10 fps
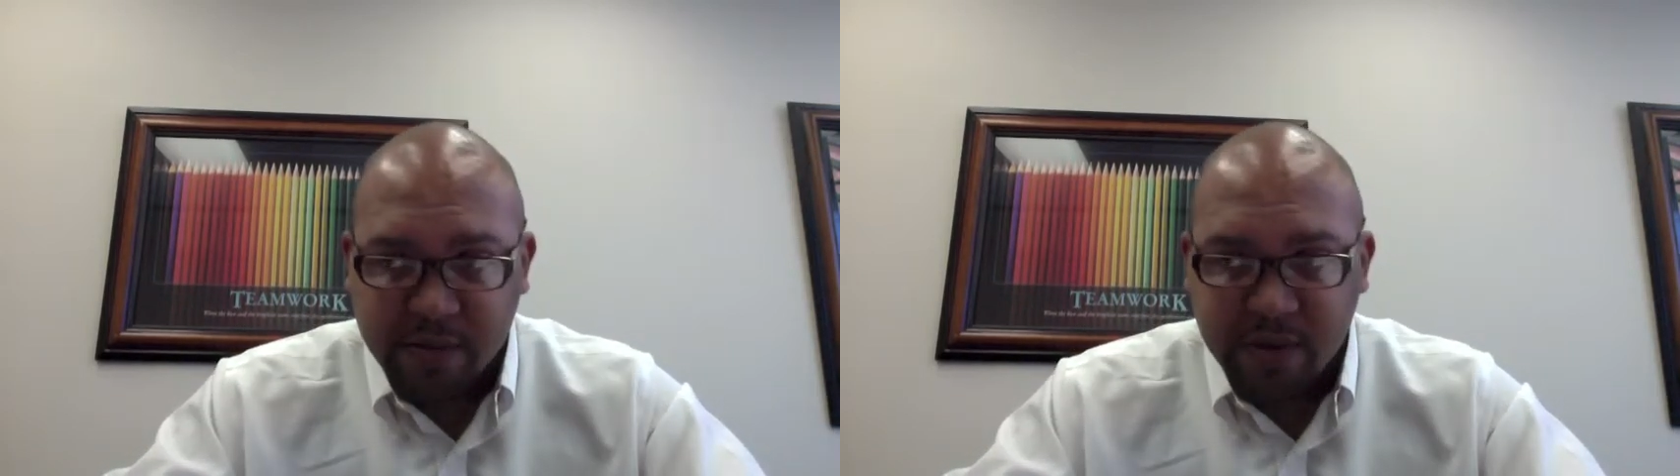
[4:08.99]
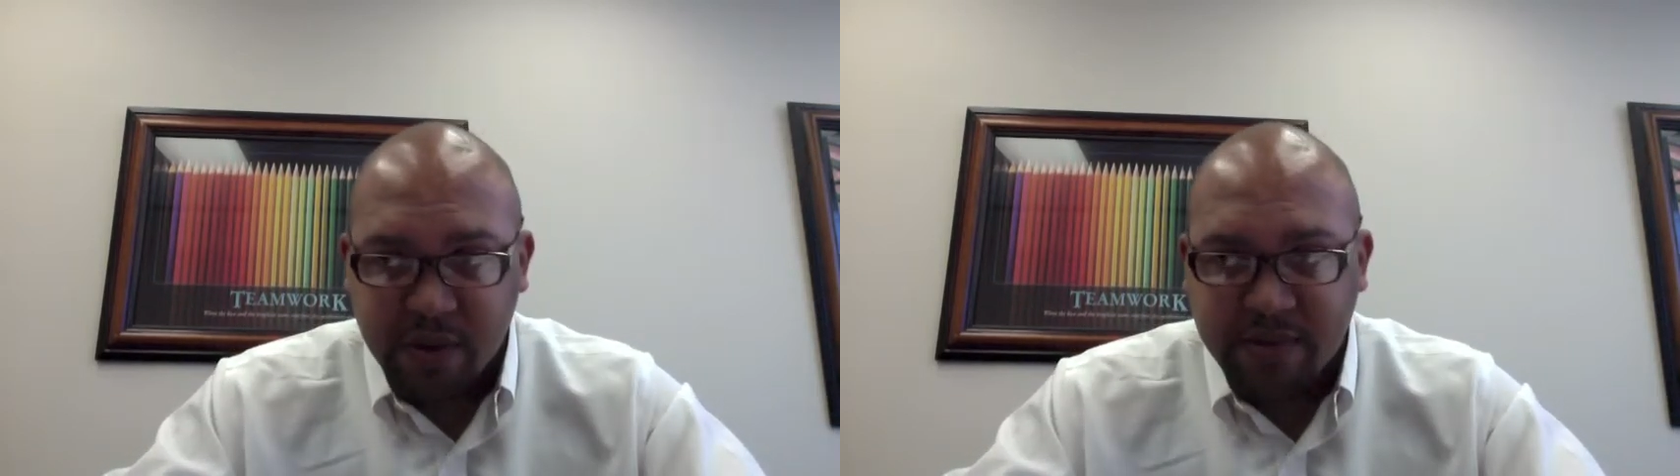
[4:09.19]

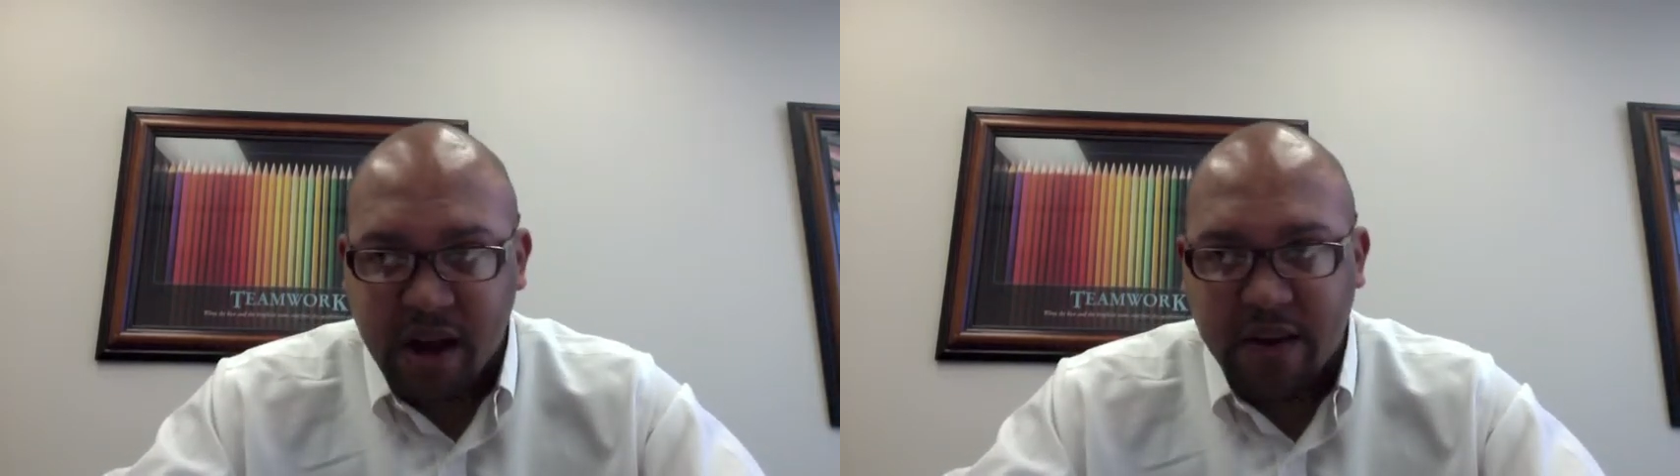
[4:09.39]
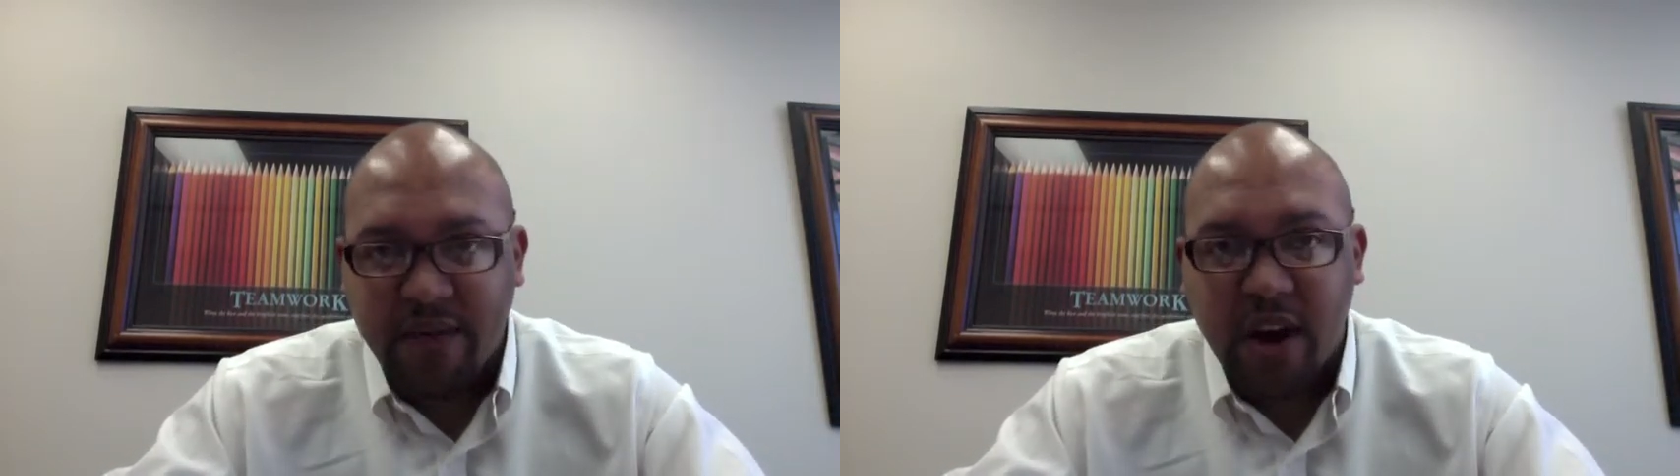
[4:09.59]
is we've
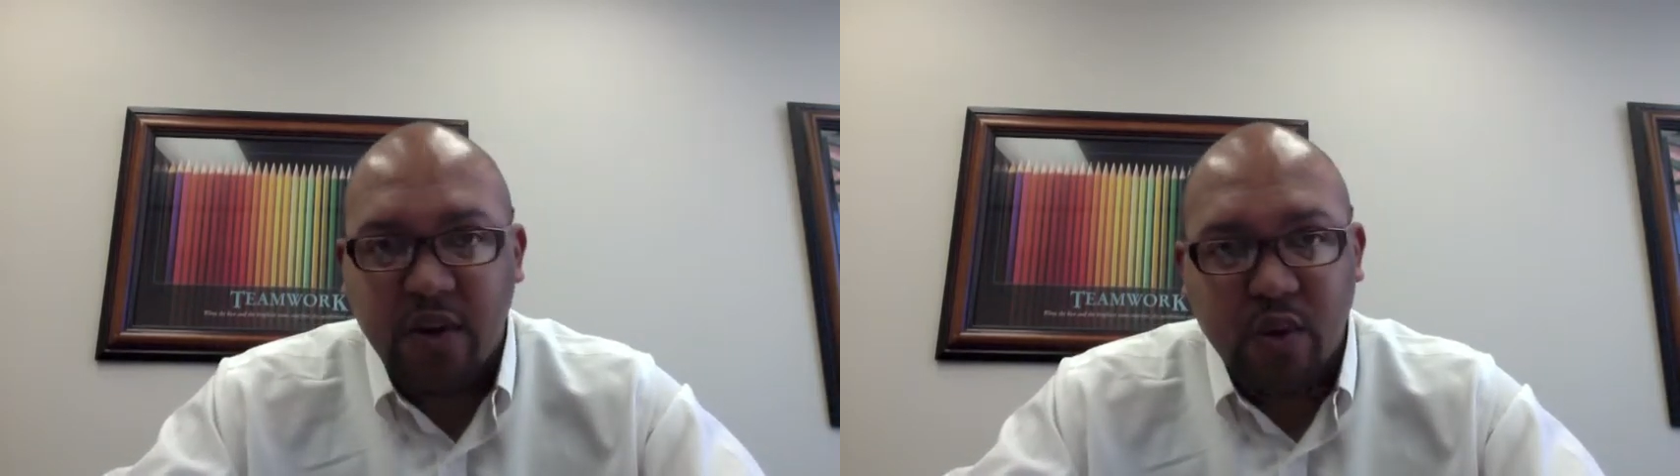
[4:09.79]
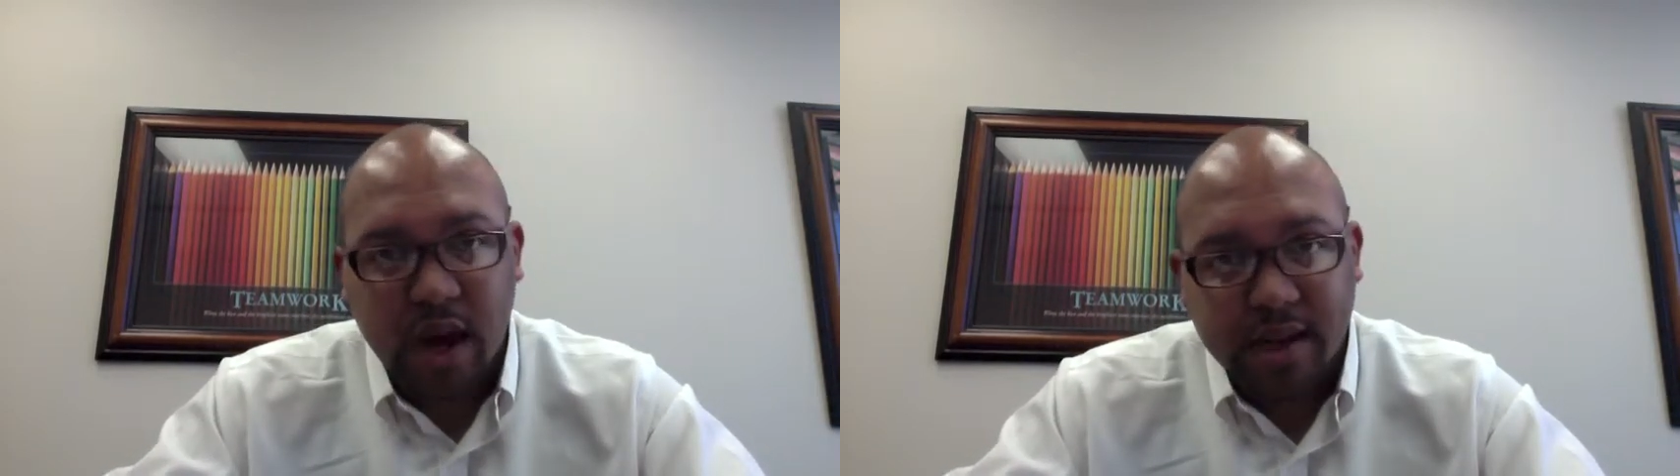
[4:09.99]
done
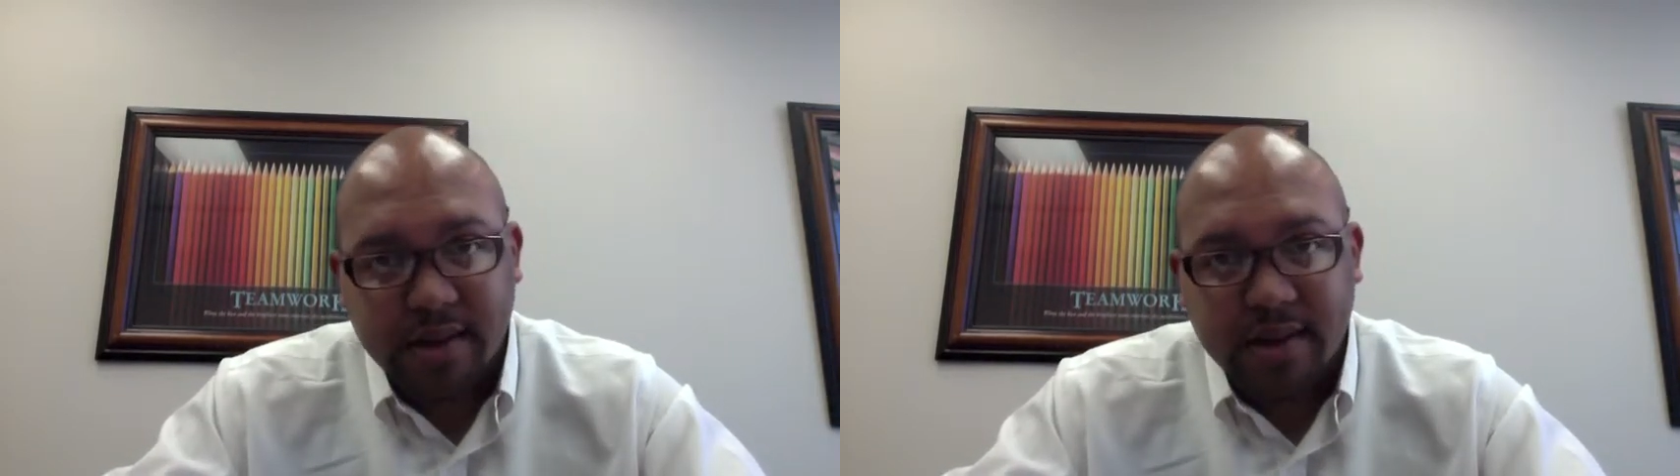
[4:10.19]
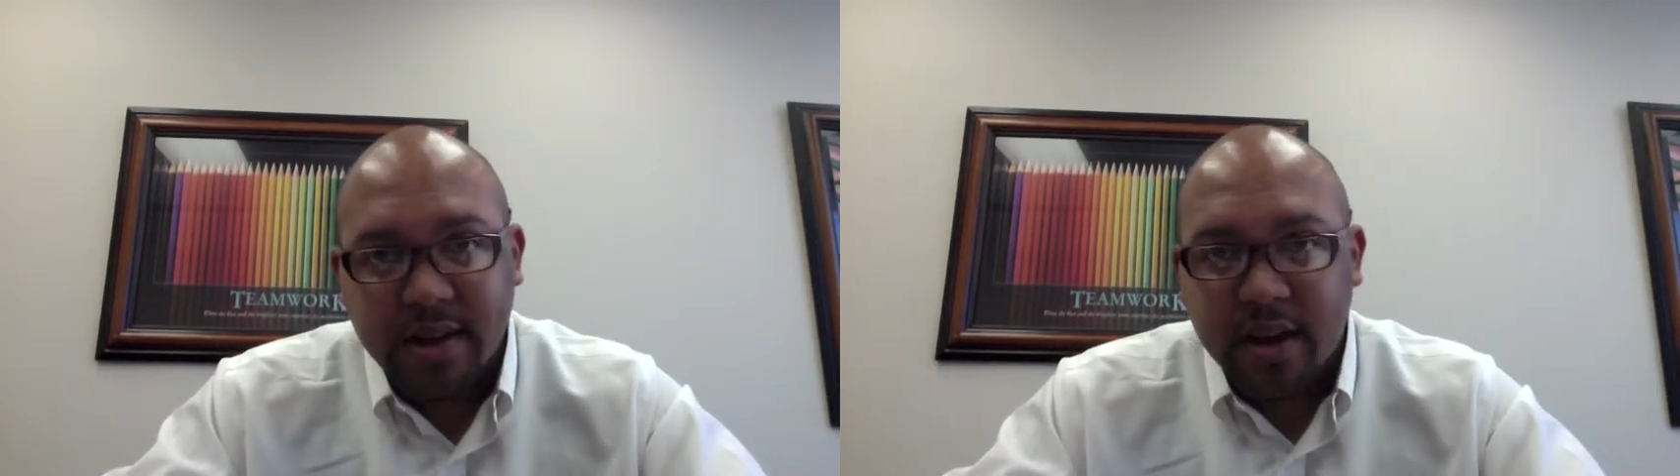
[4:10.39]
fun
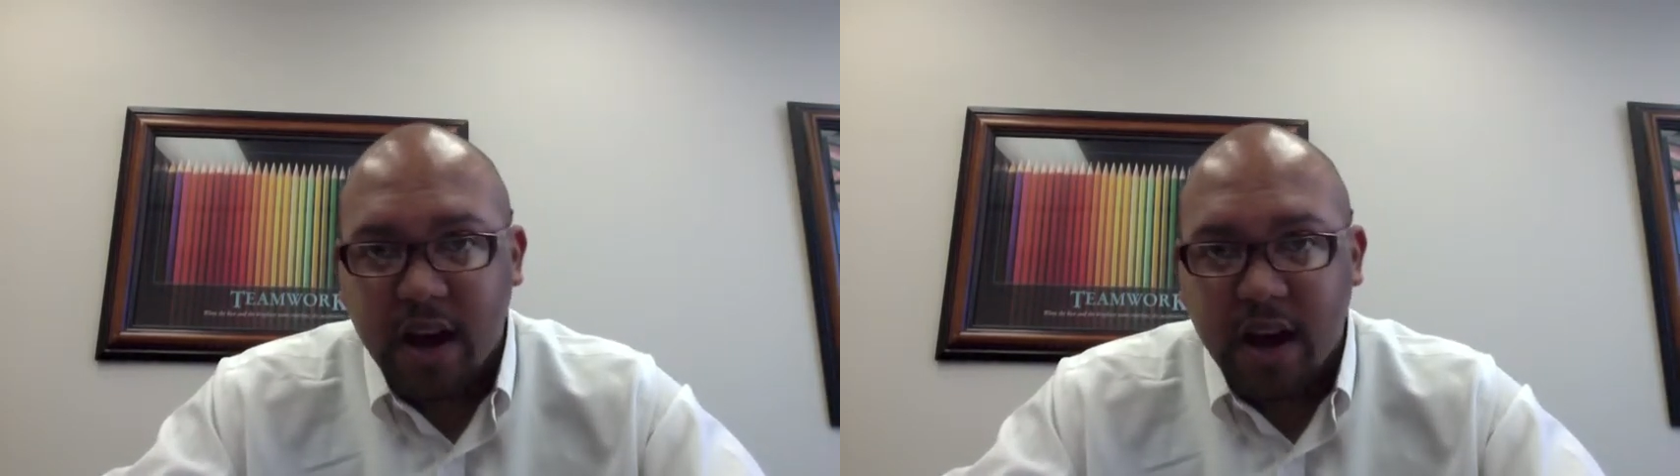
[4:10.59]
runs.